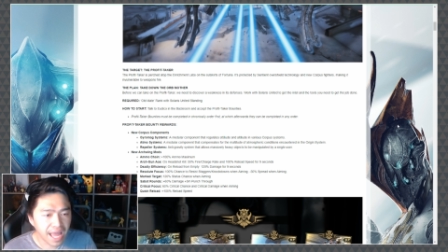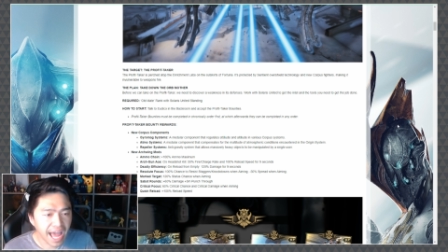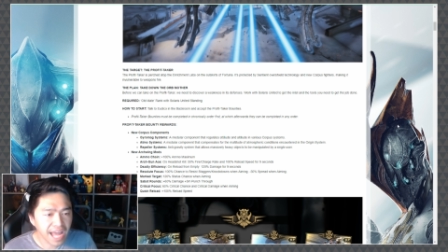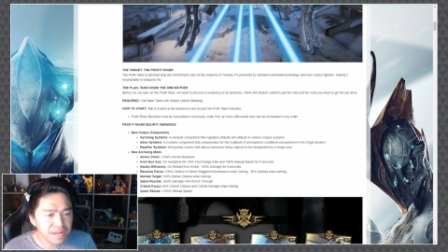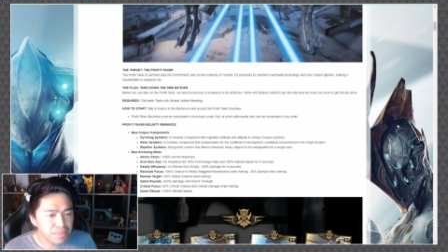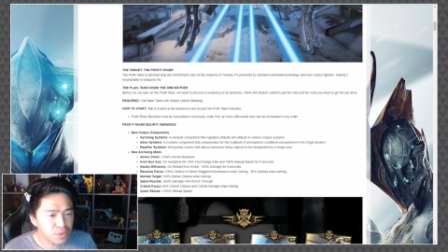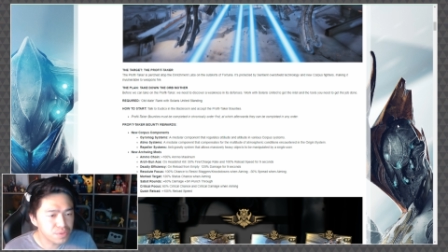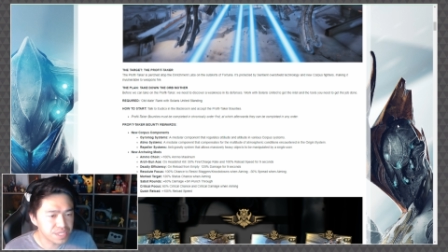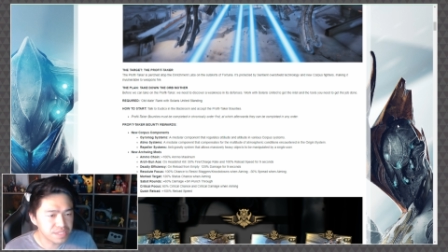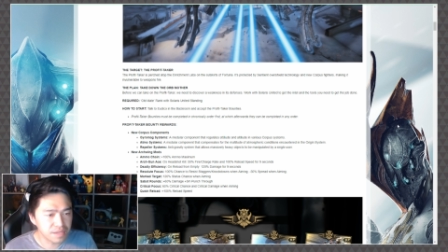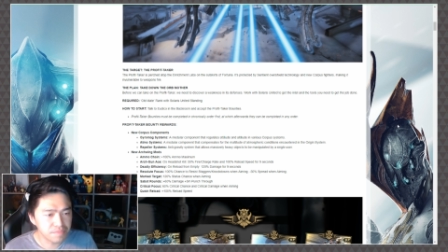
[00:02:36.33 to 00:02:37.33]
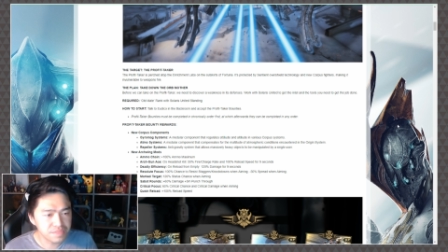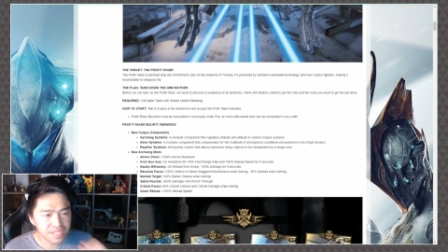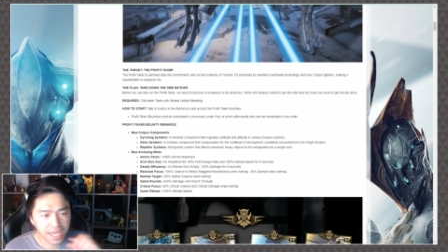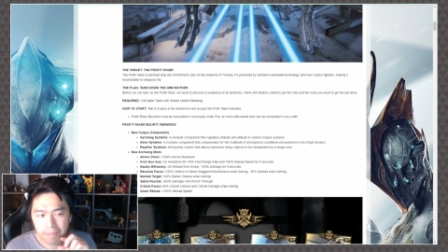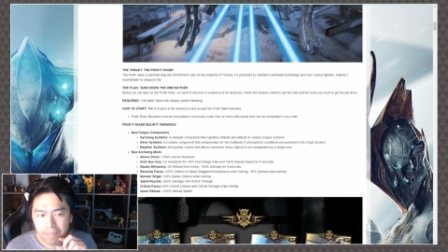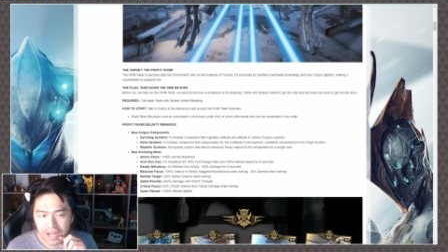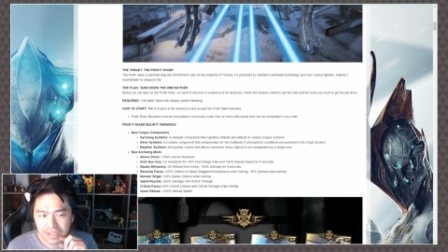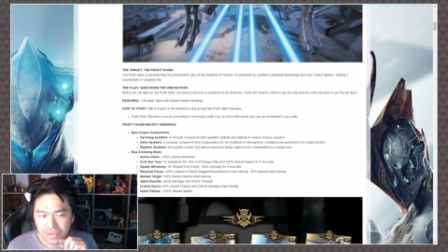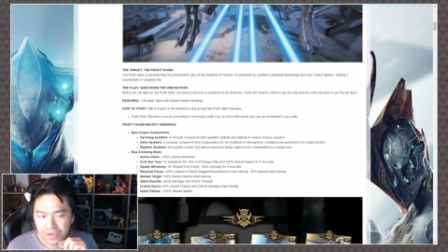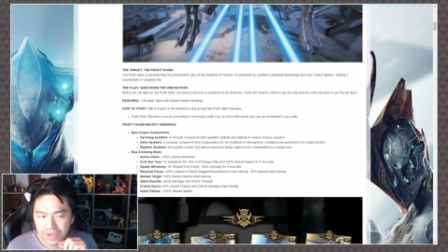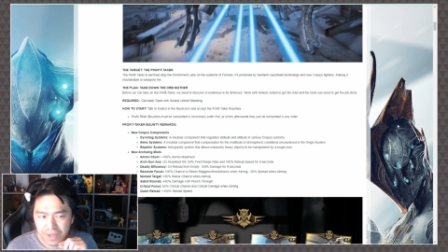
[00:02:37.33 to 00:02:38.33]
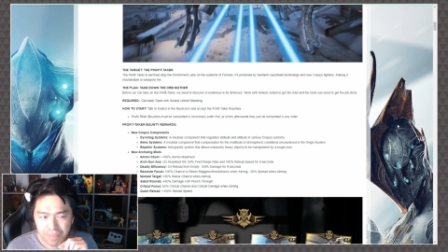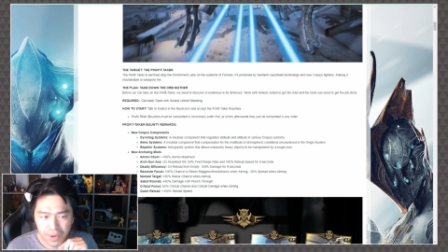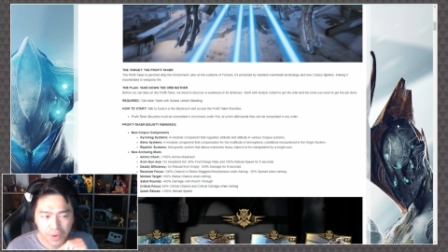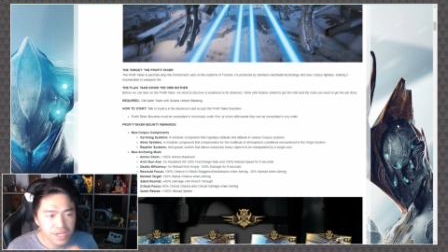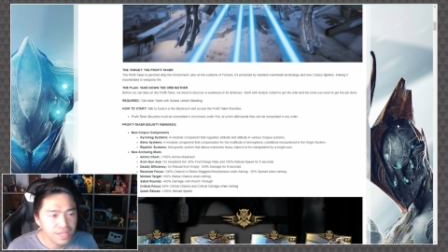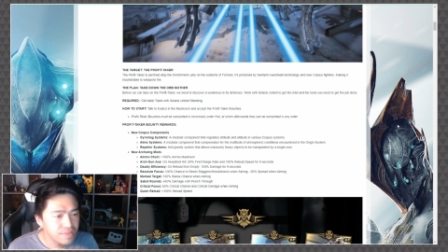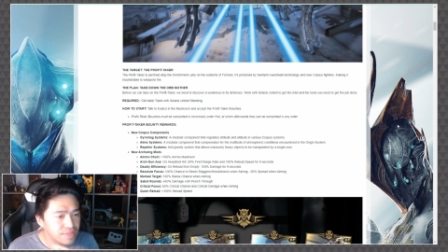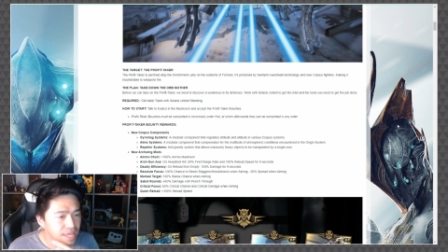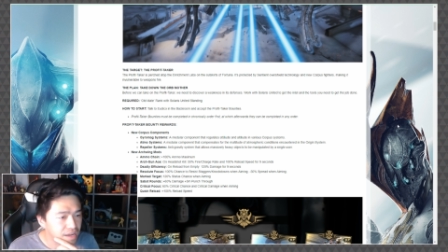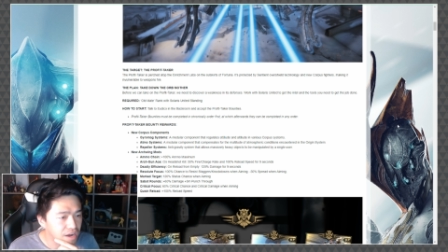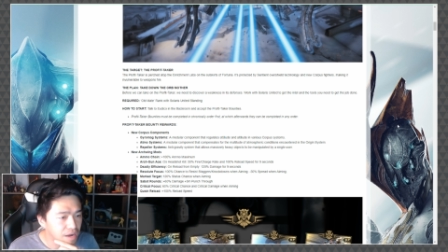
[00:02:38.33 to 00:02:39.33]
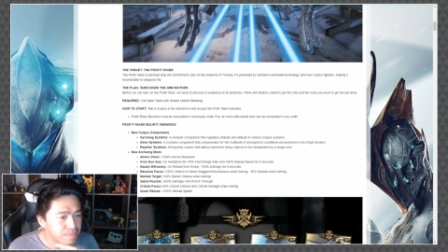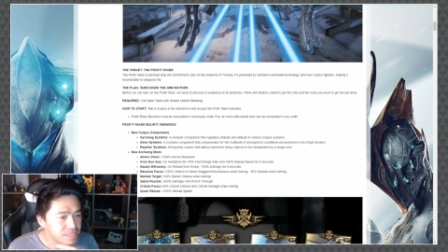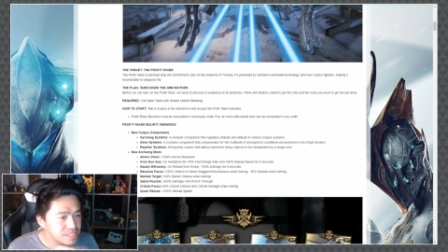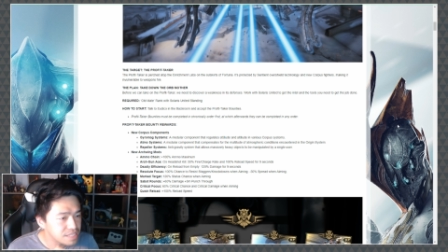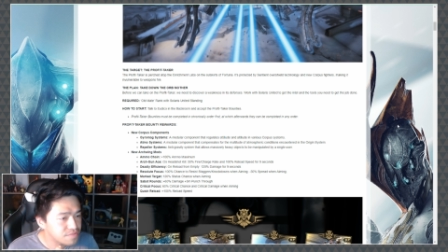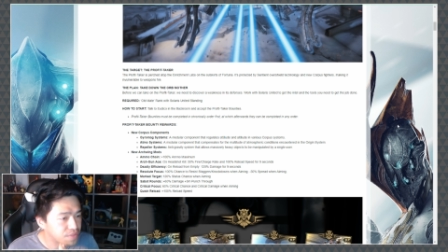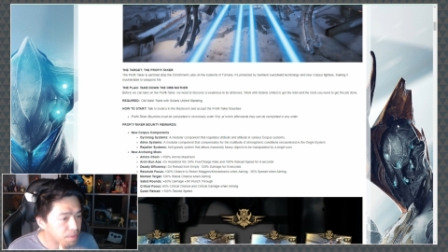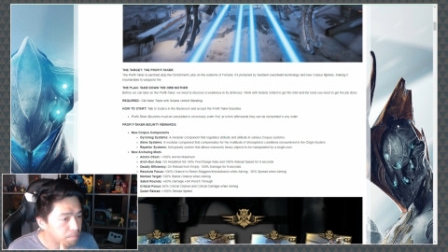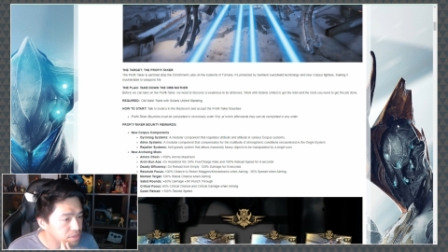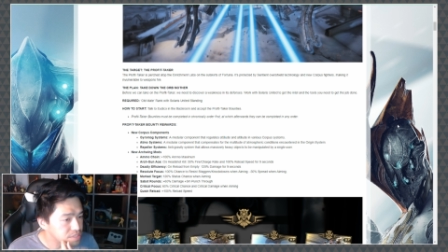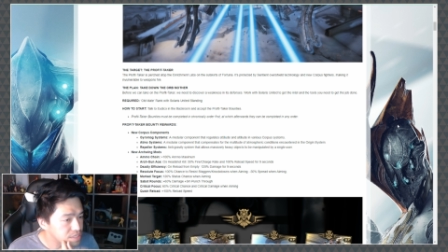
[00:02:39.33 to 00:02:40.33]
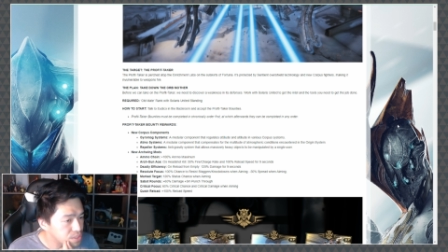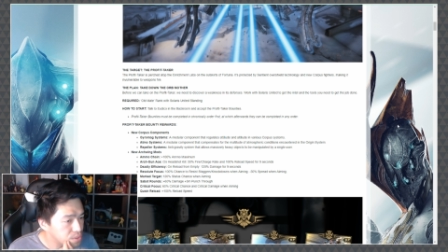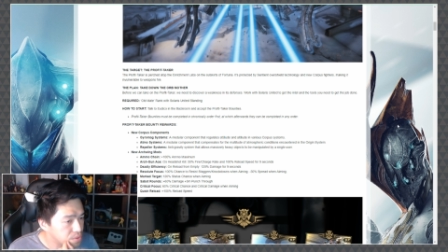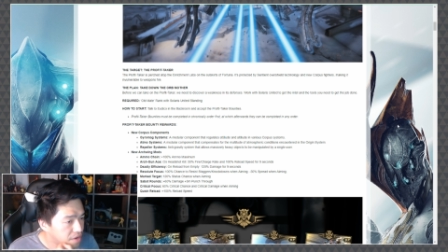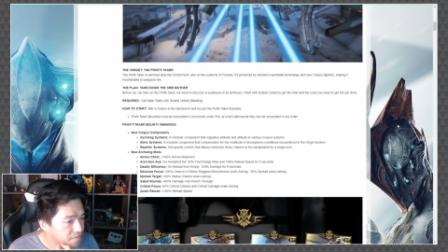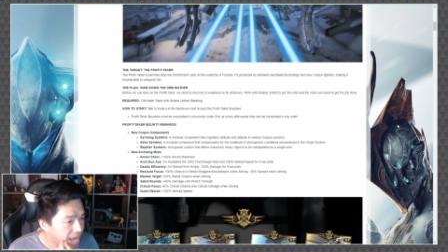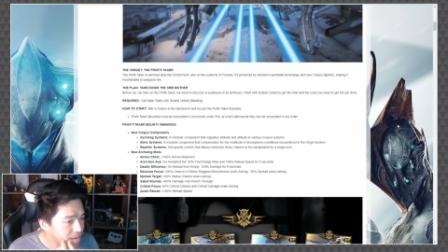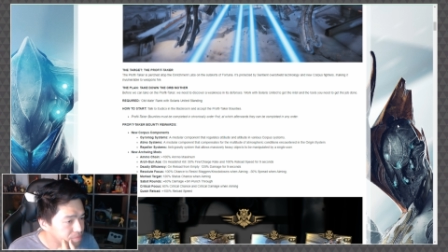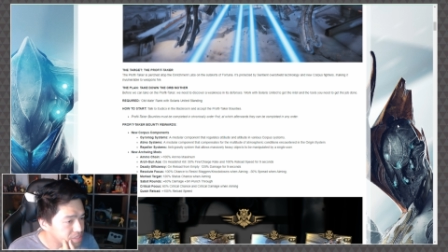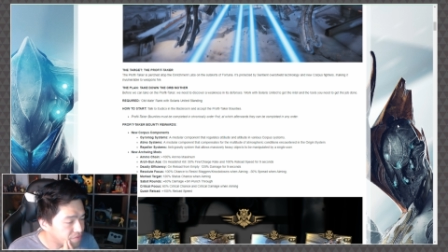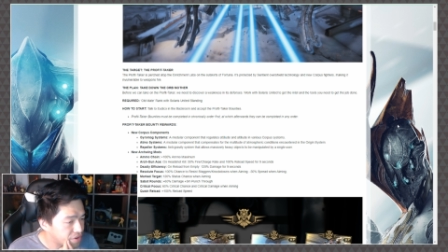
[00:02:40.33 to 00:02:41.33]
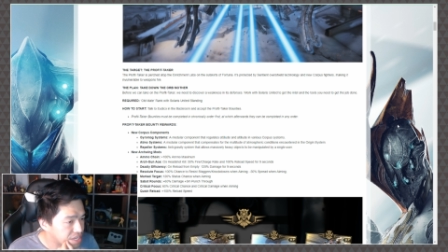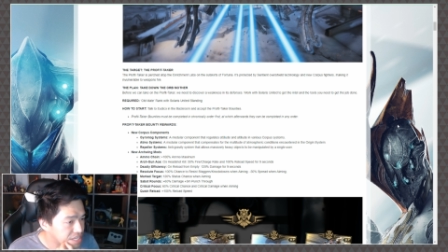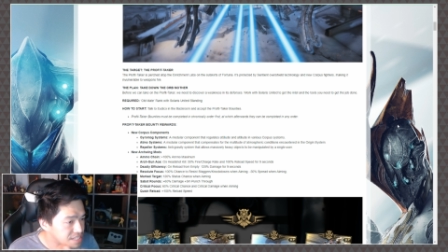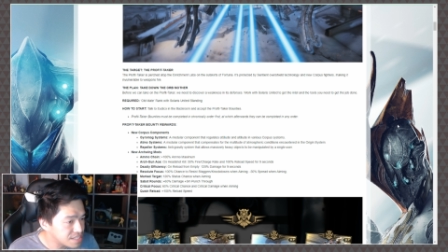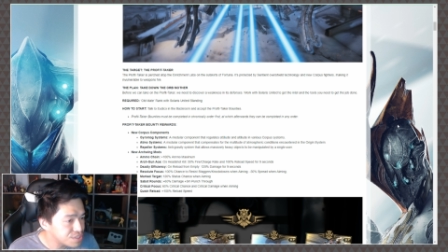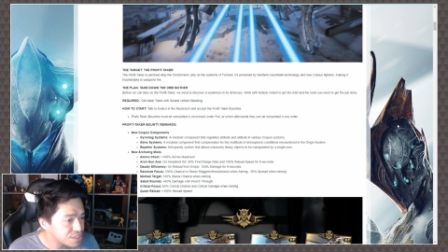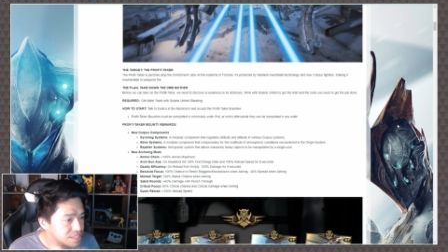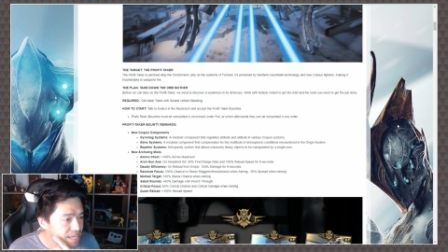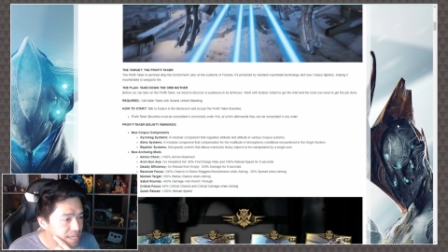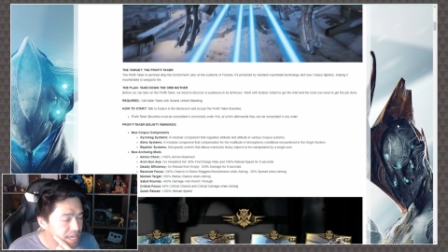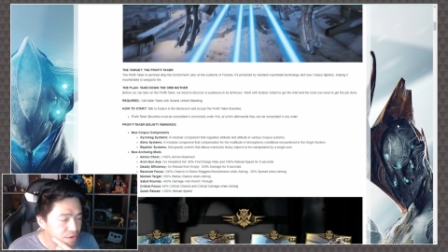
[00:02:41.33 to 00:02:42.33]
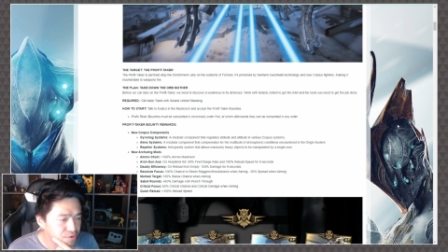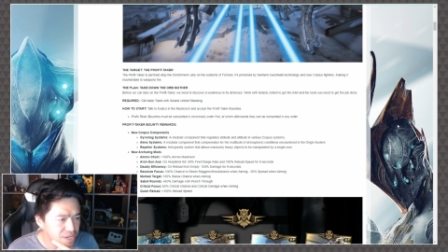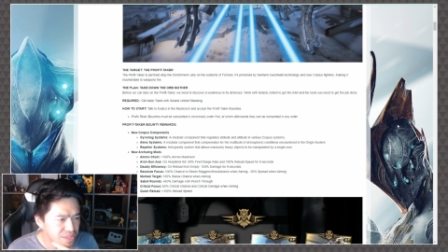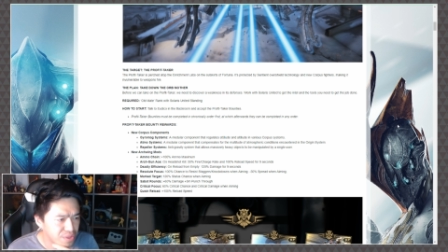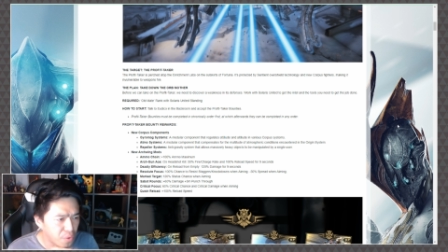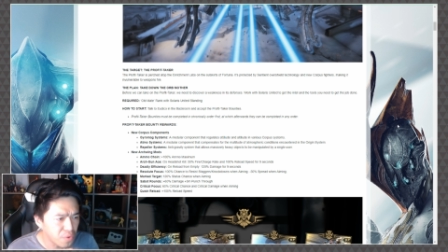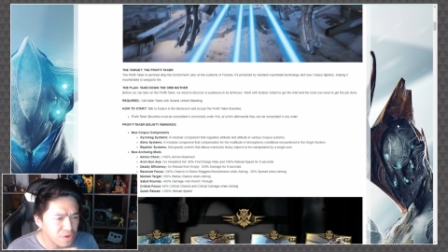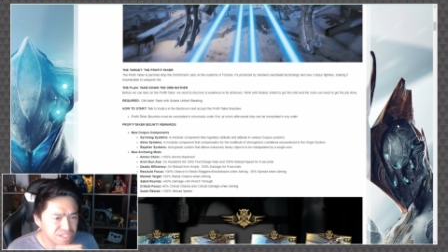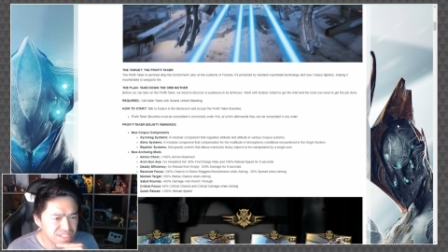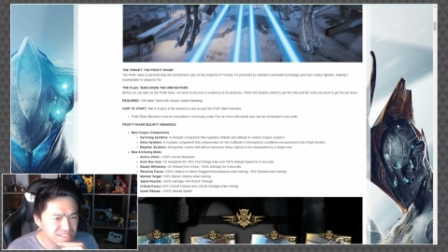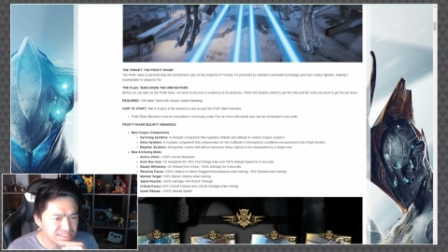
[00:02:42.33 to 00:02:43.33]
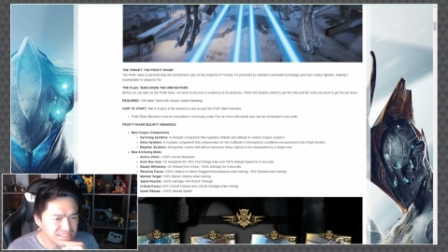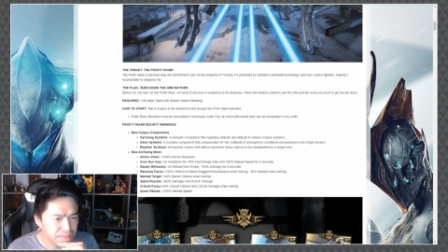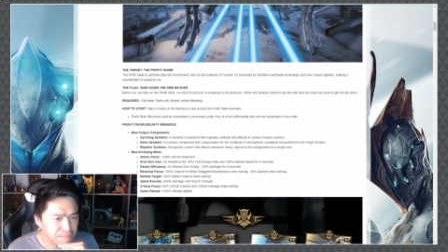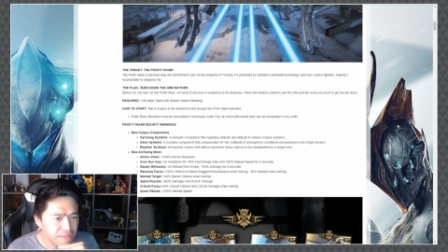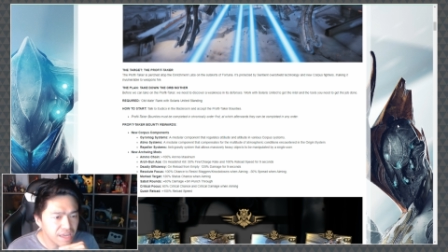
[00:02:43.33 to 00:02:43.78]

Atmos systems, a modular component that compensates for the multitude of atmospheric conditions encountered in the origin system